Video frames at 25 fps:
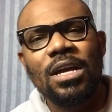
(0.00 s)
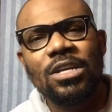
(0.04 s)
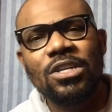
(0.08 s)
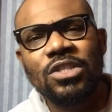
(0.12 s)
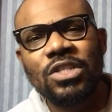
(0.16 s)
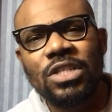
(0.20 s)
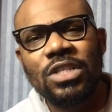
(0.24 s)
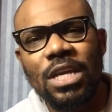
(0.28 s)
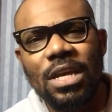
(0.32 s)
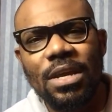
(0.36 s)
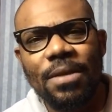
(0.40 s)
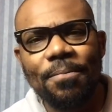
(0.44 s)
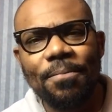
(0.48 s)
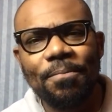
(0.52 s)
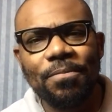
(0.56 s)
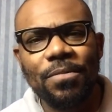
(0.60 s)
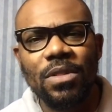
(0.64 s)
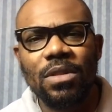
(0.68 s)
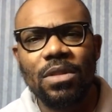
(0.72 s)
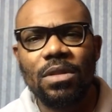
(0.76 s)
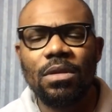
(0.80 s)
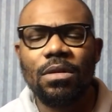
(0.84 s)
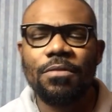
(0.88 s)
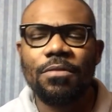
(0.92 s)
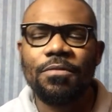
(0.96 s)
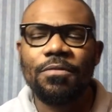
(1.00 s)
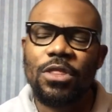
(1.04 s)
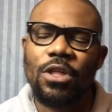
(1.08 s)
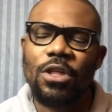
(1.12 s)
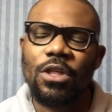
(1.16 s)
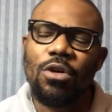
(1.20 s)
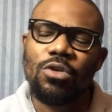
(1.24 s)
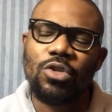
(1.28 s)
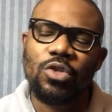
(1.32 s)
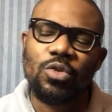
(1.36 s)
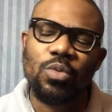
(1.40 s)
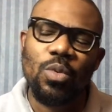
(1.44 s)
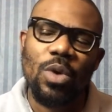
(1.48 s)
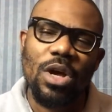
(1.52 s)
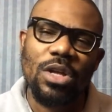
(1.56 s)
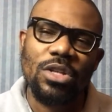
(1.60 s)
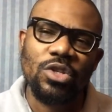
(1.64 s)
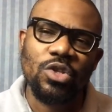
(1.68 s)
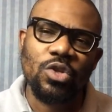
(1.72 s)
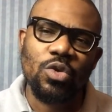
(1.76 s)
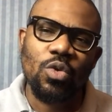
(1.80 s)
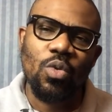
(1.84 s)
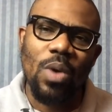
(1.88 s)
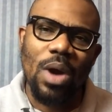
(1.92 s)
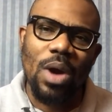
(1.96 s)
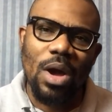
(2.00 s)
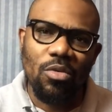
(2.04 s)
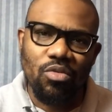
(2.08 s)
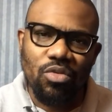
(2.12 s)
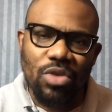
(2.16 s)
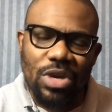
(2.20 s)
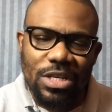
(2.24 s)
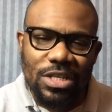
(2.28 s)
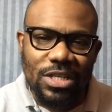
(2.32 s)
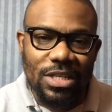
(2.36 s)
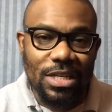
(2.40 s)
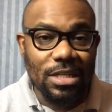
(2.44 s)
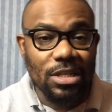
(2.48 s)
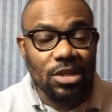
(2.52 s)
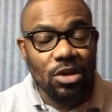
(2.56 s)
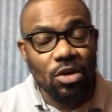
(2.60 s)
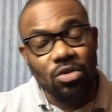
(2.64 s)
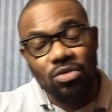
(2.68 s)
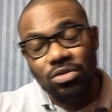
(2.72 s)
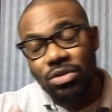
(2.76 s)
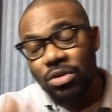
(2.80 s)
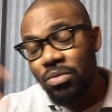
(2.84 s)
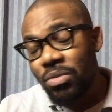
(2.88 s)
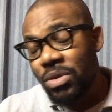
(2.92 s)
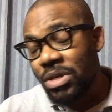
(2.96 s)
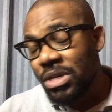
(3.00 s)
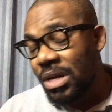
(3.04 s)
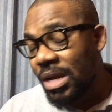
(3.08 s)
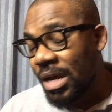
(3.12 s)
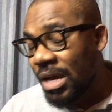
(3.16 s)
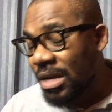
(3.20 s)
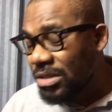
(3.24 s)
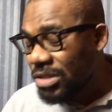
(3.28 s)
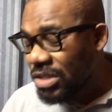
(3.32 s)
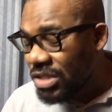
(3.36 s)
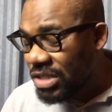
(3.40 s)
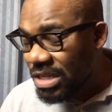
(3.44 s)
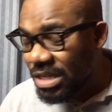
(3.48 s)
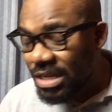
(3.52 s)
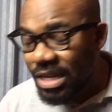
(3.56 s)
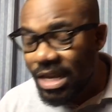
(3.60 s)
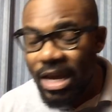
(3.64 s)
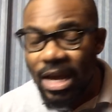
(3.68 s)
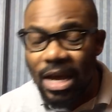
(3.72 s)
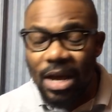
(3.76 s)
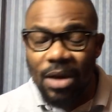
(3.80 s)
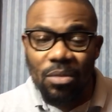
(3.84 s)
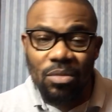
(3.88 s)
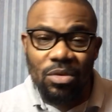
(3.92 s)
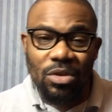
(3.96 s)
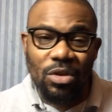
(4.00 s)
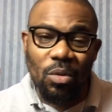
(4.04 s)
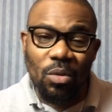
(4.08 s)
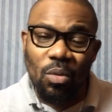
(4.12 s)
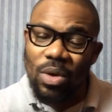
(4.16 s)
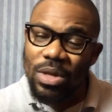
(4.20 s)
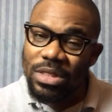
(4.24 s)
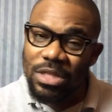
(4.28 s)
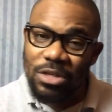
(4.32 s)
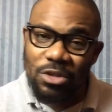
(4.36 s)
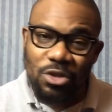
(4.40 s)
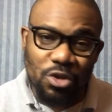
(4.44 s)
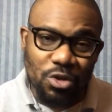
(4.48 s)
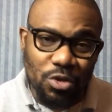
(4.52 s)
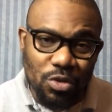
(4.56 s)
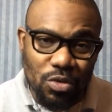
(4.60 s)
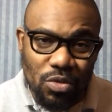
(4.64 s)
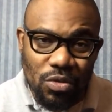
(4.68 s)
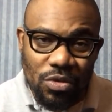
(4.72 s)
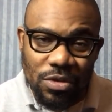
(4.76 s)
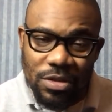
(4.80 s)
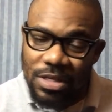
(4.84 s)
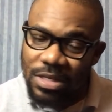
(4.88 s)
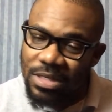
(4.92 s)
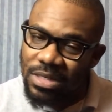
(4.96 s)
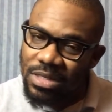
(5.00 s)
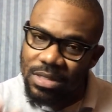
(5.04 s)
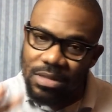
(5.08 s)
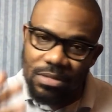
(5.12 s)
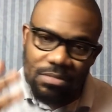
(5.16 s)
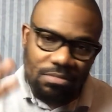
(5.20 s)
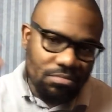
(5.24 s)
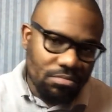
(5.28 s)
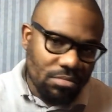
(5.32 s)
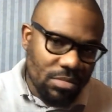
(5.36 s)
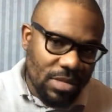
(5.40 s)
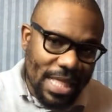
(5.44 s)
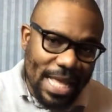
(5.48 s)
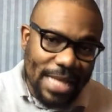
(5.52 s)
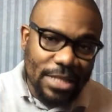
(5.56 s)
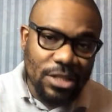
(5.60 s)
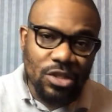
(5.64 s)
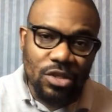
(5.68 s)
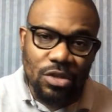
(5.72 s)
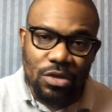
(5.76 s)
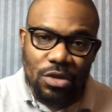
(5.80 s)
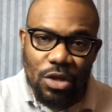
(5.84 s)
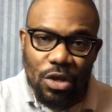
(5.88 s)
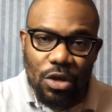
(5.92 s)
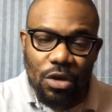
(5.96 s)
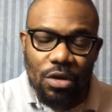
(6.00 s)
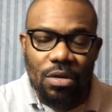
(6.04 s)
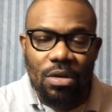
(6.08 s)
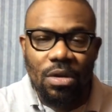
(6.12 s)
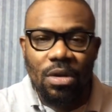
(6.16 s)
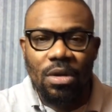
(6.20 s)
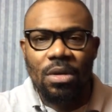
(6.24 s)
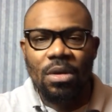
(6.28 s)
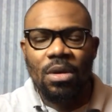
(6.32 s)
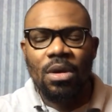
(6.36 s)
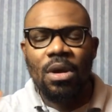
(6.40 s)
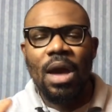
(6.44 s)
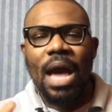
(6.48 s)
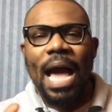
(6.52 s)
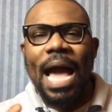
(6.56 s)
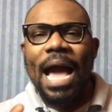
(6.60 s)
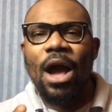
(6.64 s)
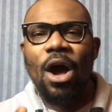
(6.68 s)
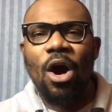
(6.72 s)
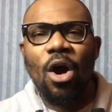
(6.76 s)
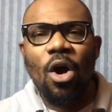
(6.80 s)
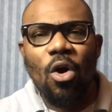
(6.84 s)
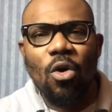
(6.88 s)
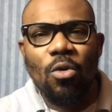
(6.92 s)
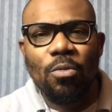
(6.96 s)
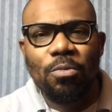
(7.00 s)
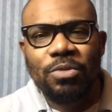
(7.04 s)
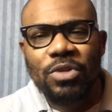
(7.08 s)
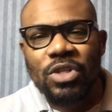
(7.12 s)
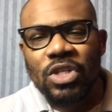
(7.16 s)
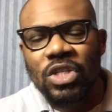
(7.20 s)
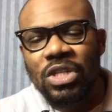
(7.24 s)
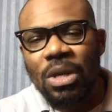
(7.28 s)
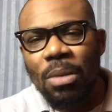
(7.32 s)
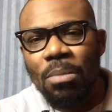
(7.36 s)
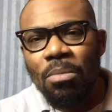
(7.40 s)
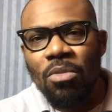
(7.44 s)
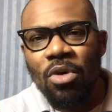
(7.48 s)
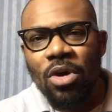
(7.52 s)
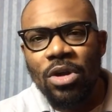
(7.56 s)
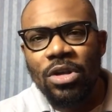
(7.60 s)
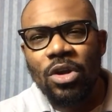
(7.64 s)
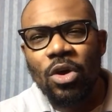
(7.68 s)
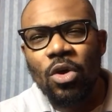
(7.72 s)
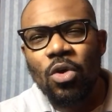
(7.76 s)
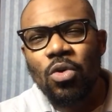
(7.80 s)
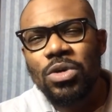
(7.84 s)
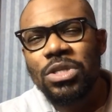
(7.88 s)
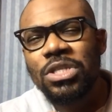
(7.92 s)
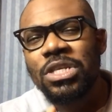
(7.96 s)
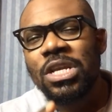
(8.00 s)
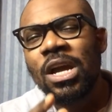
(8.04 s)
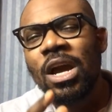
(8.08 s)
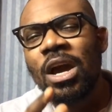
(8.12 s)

You see, for those ones who are rigid, who don't want to consider what the truth is, that's on you. I hope someone who